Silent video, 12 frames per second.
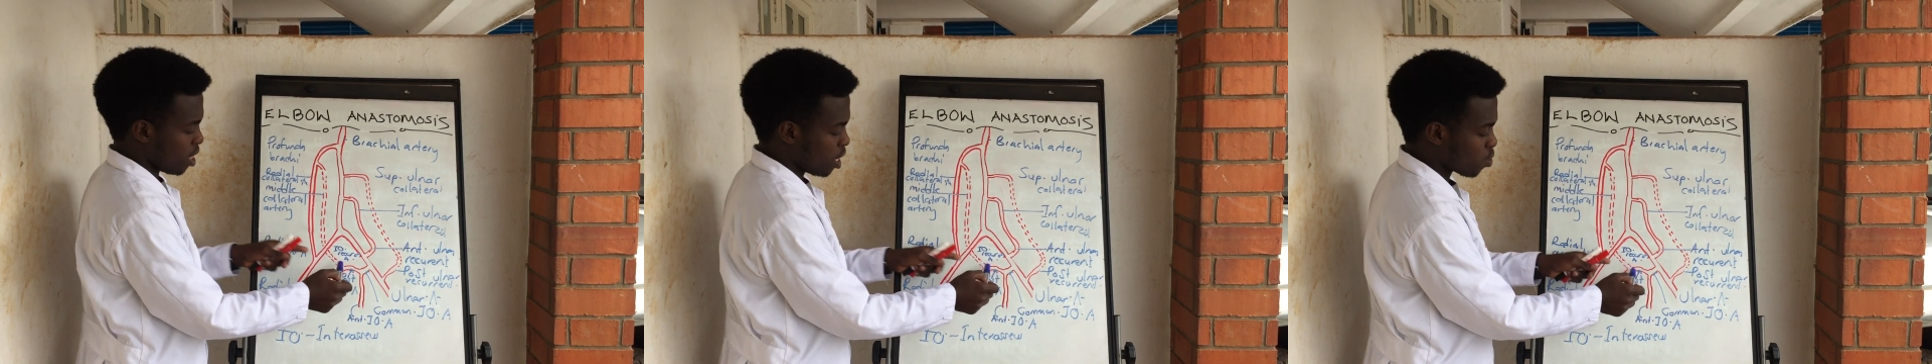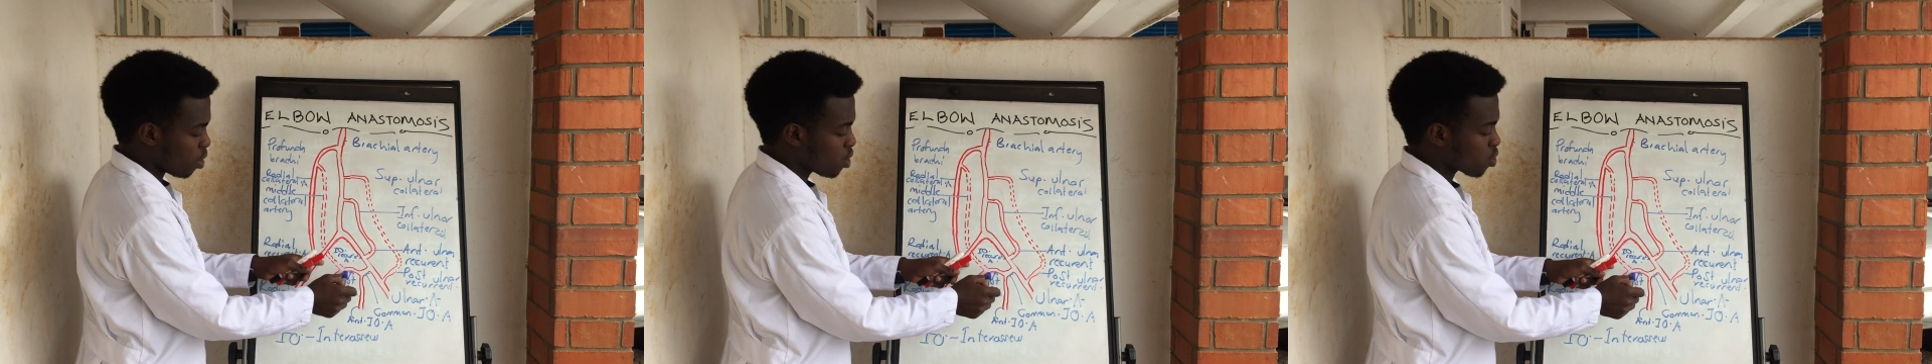
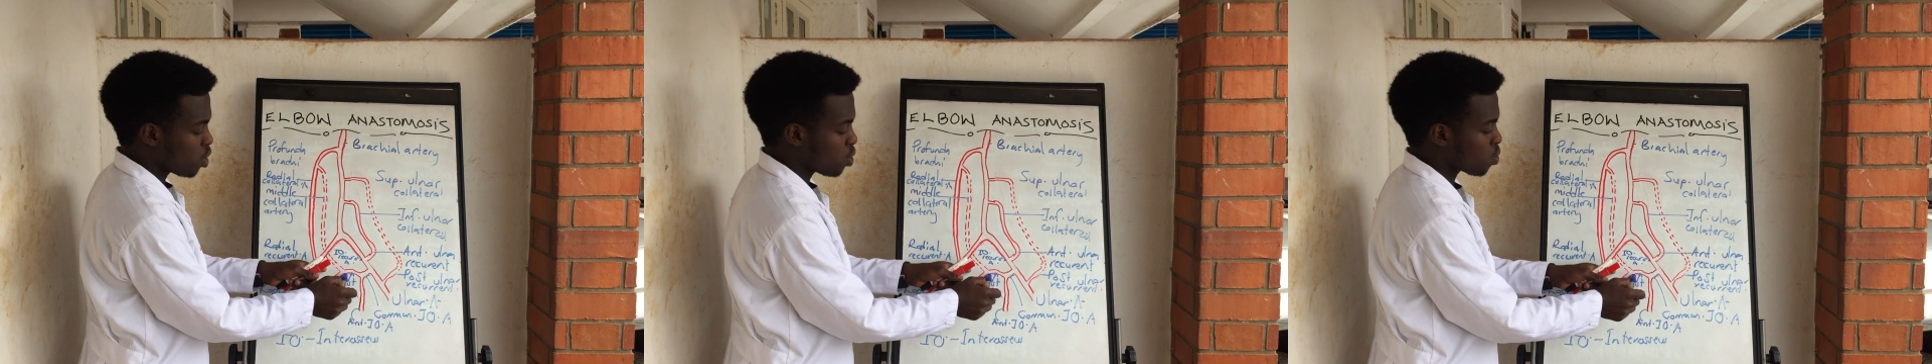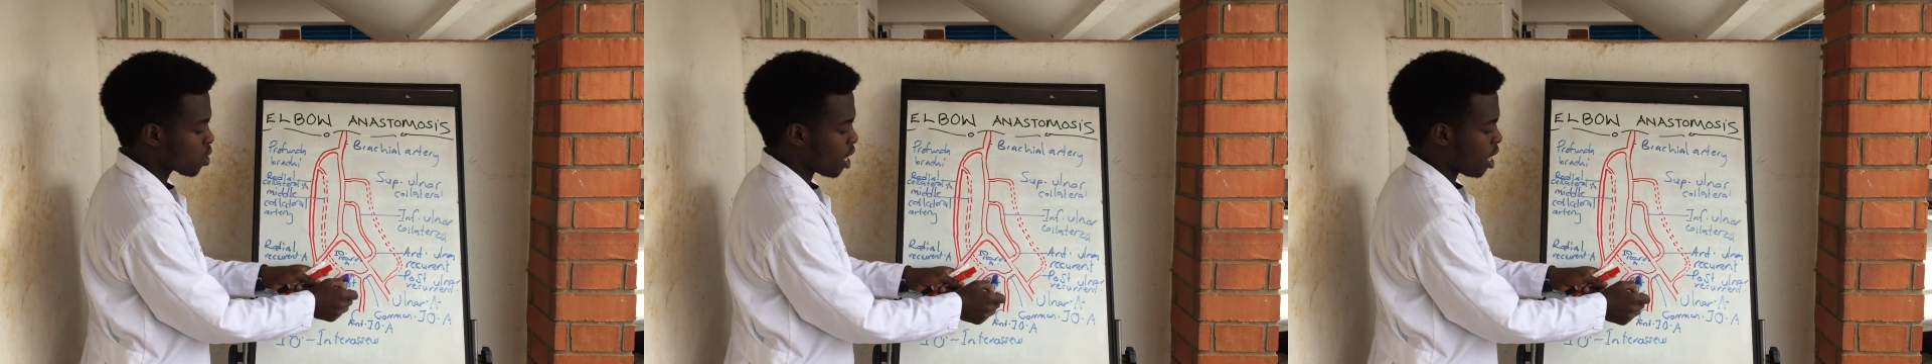this one is going
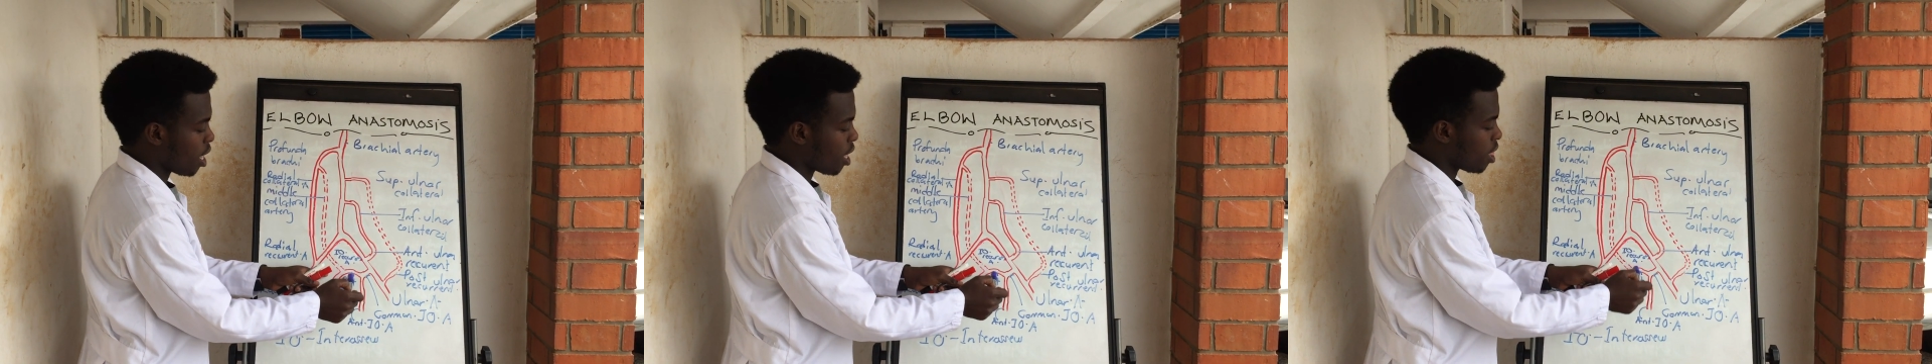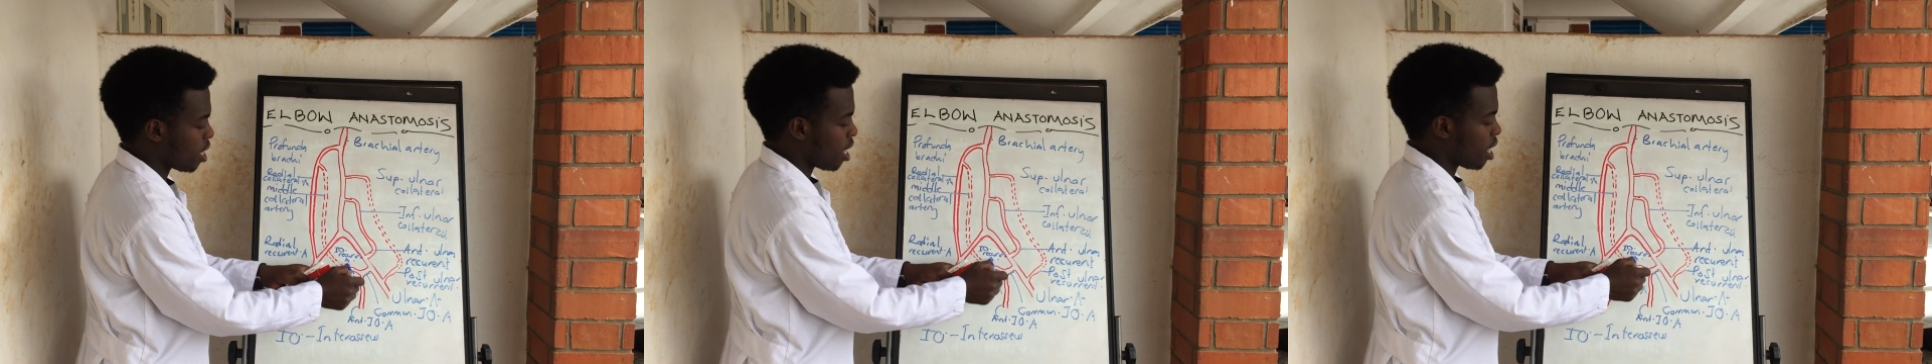to occur
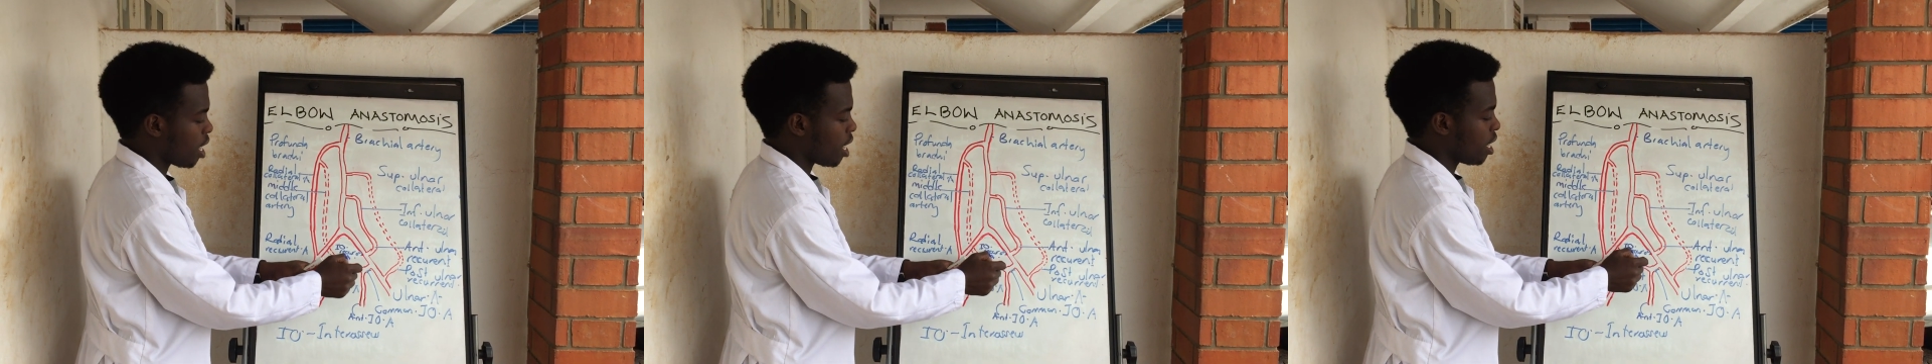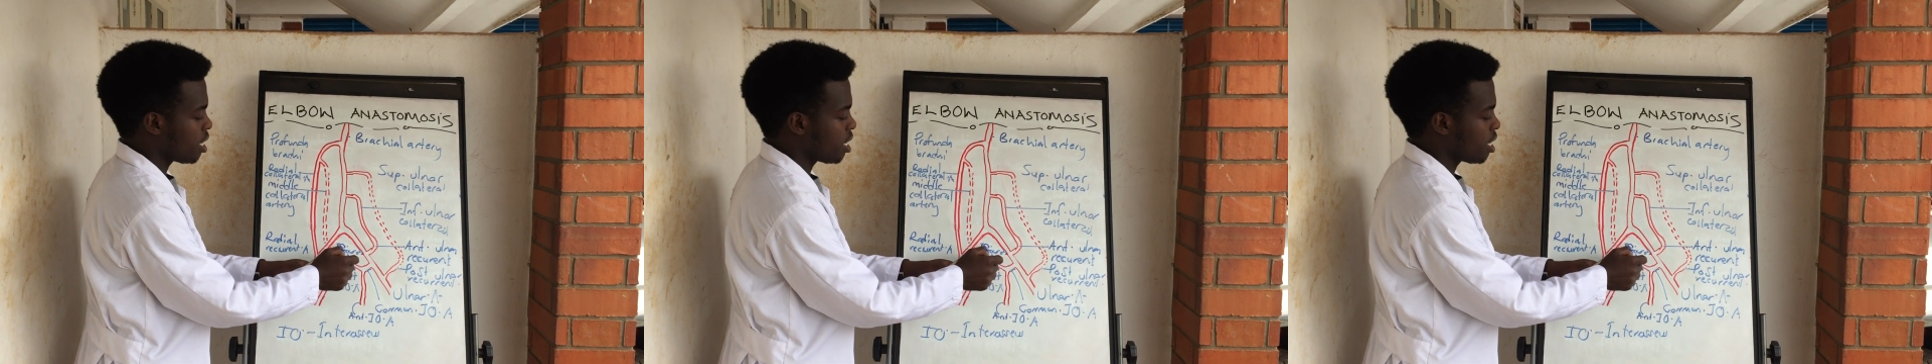the